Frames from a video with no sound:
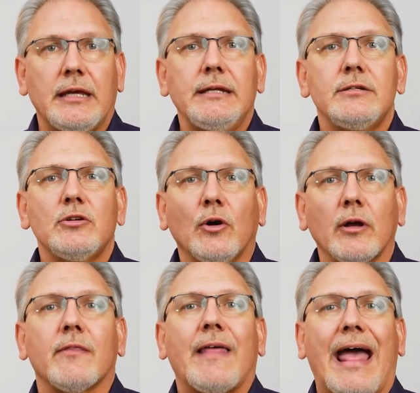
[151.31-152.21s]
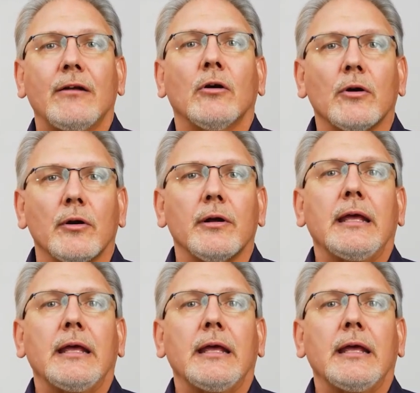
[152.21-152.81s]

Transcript: He took that hurt